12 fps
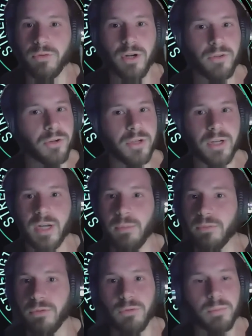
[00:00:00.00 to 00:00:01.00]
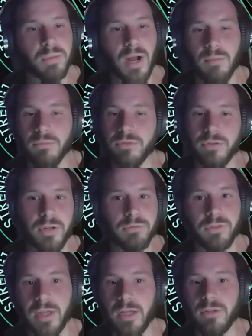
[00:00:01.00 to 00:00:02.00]
You know, they're going to come up to you with problems and
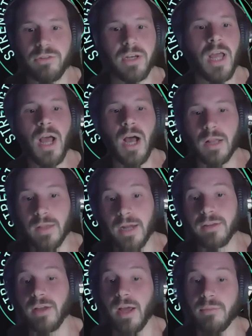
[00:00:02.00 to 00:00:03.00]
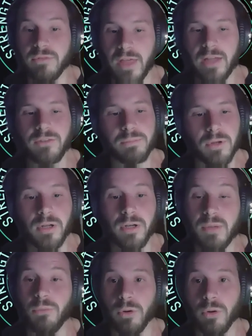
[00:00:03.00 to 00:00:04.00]
different things. And a lot of times that's going to
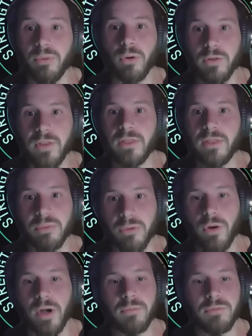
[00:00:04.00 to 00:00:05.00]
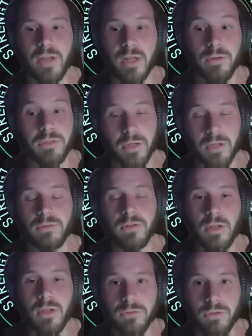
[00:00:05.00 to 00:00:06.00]
be more important than the programs and the other things.
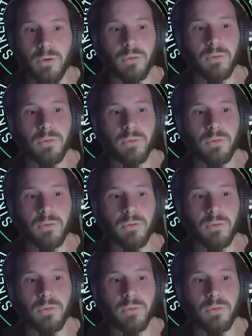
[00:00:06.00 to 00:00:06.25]
So